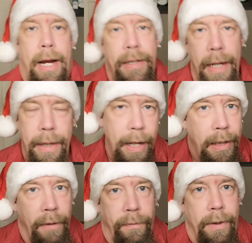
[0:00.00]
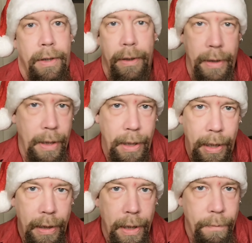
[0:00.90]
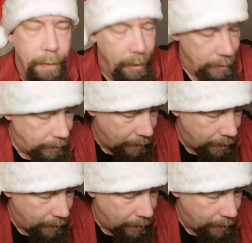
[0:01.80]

say thank you for all your kind words,